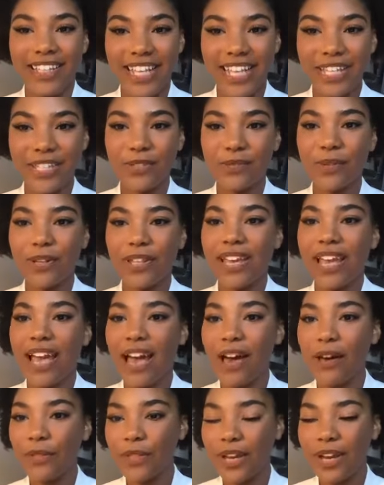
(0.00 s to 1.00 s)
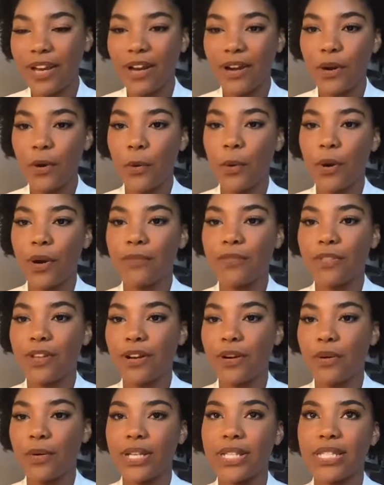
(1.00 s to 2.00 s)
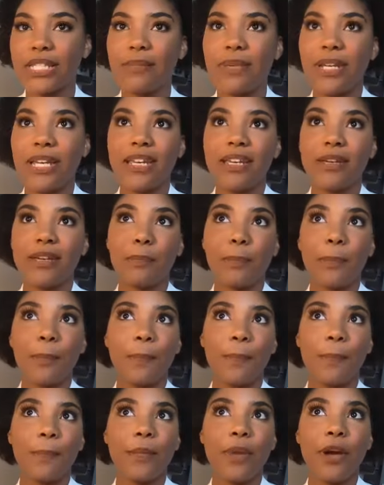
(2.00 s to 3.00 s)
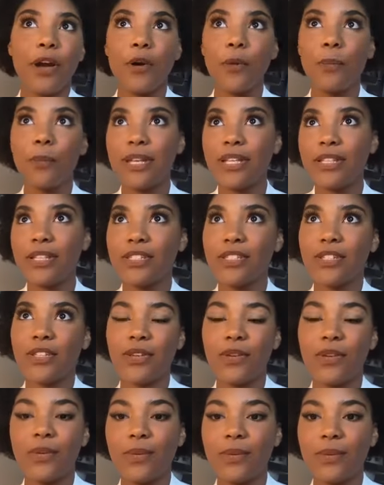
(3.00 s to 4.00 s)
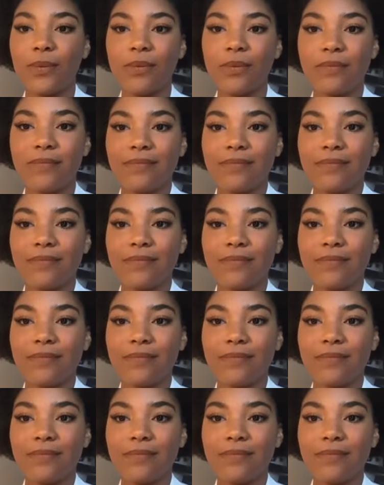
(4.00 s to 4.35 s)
is really out there, or if they're going to be open to